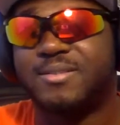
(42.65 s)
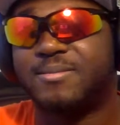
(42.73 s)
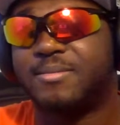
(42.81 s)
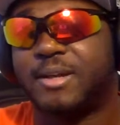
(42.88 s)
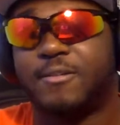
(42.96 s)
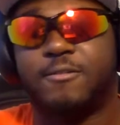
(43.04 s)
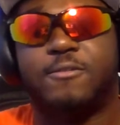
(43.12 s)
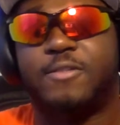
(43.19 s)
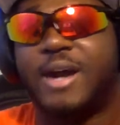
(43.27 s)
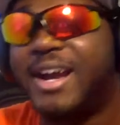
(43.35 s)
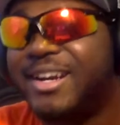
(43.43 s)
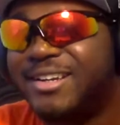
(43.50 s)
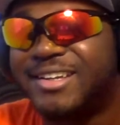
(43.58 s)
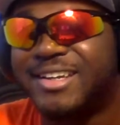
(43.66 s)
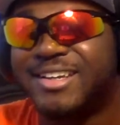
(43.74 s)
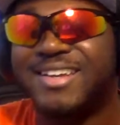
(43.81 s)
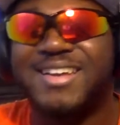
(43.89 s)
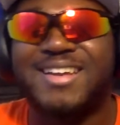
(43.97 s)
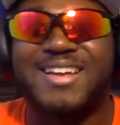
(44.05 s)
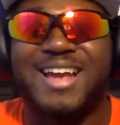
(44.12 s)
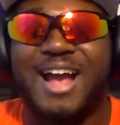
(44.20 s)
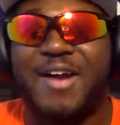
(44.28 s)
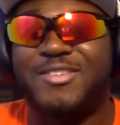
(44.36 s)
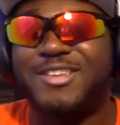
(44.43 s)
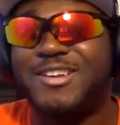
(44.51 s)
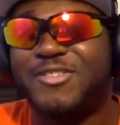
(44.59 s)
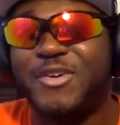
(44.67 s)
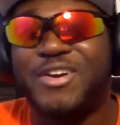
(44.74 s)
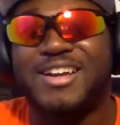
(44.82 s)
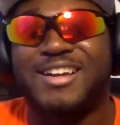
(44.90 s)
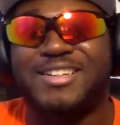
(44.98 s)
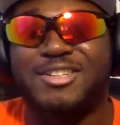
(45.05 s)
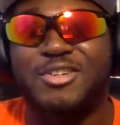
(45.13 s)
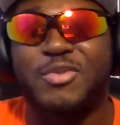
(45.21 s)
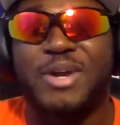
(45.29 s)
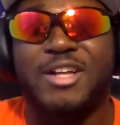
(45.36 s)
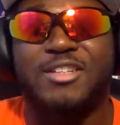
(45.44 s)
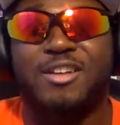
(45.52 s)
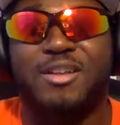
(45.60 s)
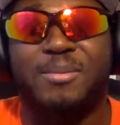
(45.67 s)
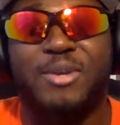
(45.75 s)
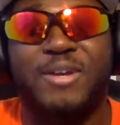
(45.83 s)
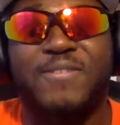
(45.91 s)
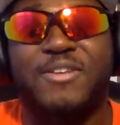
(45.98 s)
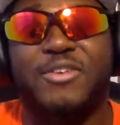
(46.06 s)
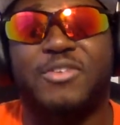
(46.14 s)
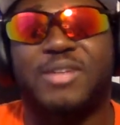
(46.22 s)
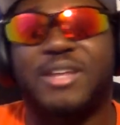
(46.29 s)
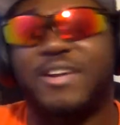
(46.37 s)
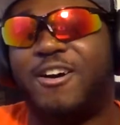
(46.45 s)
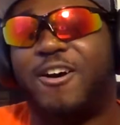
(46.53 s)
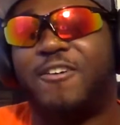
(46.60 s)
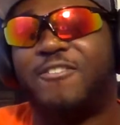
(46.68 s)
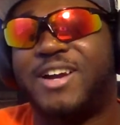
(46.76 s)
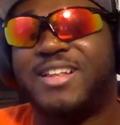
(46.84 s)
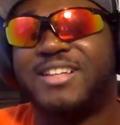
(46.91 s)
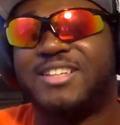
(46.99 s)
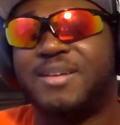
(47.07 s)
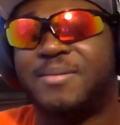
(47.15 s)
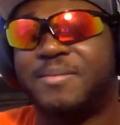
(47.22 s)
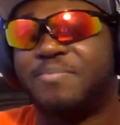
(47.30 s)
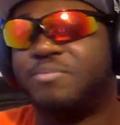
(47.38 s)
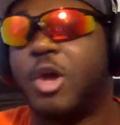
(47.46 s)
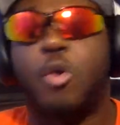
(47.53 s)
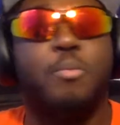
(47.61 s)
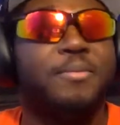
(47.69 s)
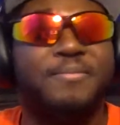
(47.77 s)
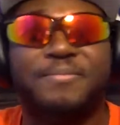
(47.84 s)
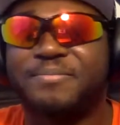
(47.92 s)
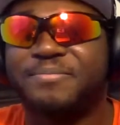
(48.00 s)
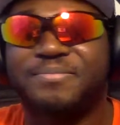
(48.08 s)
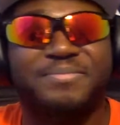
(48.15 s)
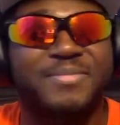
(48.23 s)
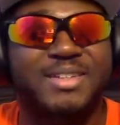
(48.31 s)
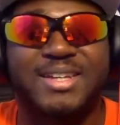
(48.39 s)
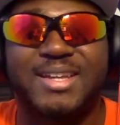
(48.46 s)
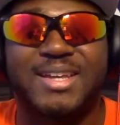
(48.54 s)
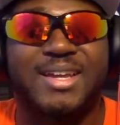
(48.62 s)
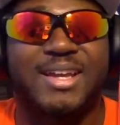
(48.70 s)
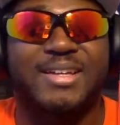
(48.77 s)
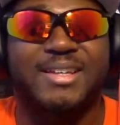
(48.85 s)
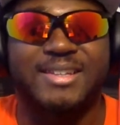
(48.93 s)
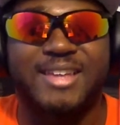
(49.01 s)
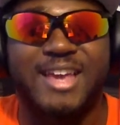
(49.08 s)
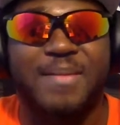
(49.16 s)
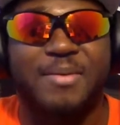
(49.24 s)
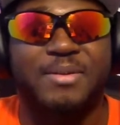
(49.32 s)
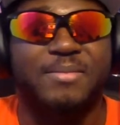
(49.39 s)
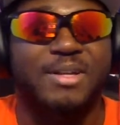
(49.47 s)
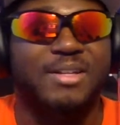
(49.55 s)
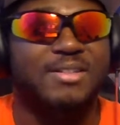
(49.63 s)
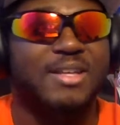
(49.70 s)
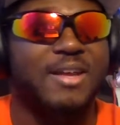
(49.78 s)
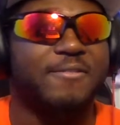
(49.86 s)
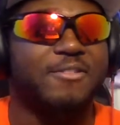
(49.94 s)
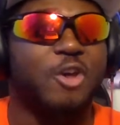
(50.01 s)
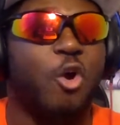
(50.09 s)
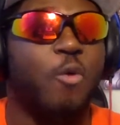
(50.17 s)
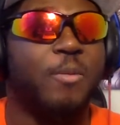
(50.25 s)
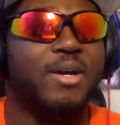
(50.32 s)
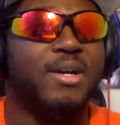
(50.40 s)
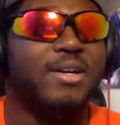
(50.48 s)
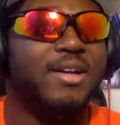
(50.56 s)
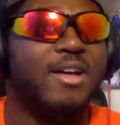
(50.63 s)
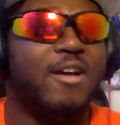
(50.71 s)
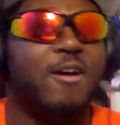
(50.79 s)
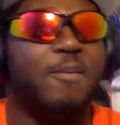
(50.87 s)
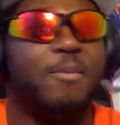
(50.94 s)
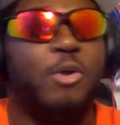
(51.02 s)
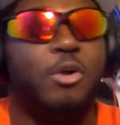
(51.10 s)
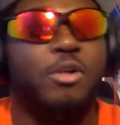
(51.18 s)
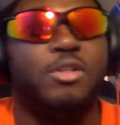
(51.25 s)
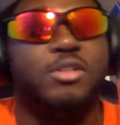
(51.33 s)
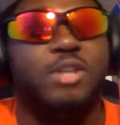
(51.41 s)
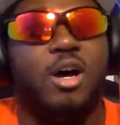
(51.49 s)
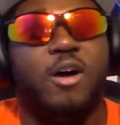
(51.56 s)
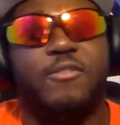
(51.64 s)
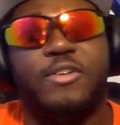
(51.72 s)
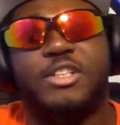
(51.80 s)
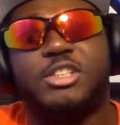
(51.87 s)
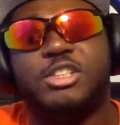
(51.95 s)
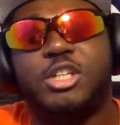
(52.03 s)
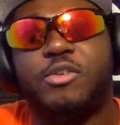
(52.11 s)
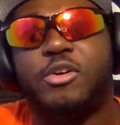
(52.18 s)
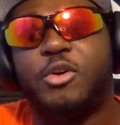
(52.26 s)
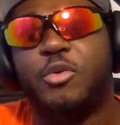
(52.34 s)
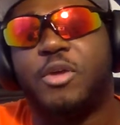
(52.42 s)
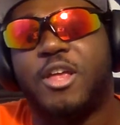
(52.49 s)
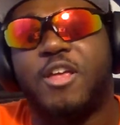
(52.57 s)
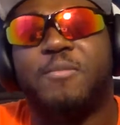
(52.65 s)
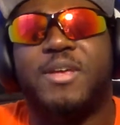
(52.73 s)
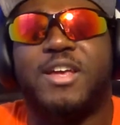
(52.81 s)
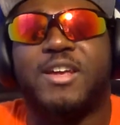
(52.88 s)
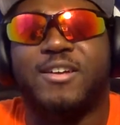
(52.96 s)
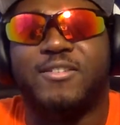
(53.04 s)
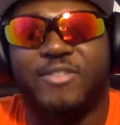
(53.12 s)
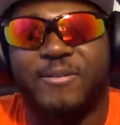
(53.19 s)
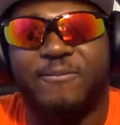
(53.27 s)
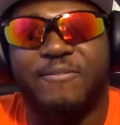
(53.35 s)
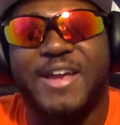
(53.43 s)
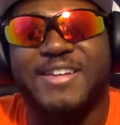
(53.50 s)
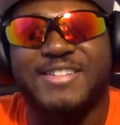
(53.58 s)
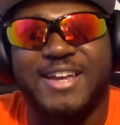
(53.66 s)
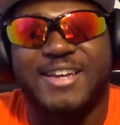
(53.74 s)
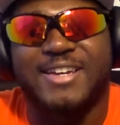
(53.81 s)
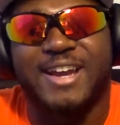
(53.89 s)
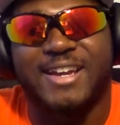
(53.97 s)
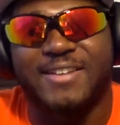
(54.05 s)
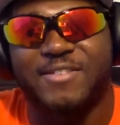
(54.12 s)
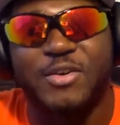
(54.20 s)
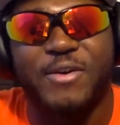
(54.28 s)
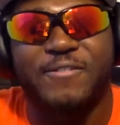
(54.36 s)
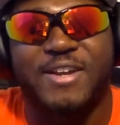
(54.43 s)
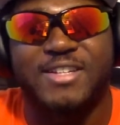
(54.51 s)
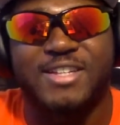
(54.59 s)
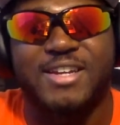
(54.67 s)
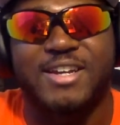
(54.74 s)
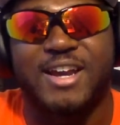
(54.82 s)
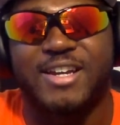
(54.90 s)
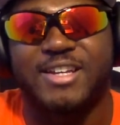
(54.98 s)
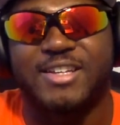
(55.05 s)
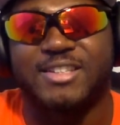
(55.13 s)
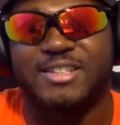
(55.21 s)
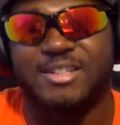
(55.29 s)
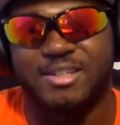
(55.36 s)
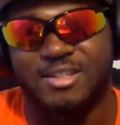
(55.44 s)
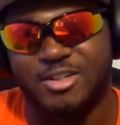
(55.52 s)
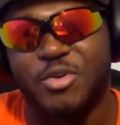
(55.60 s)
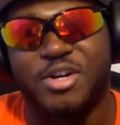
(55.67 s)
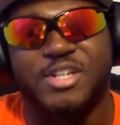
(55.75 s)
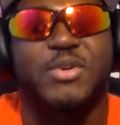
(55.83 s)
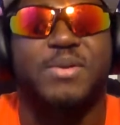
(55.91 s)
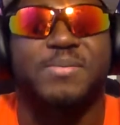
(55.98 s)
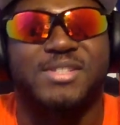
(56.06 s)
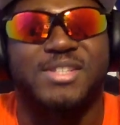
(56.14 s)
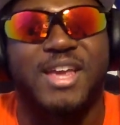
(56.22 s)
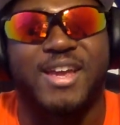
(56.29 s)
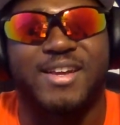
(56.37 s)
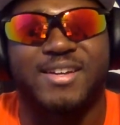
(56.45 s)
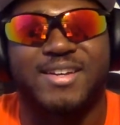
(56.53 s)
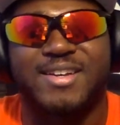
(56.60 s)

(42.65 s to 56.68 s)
Like, finally. I was looking forward to that too, but I saw a preview. Like, oh, finally, something. Nope. It doesn't happen. Instead of Toma pulls off a Shiru Emiya from Fates Day Night. If you know what Fates Day Night is, you understand what I'm saying.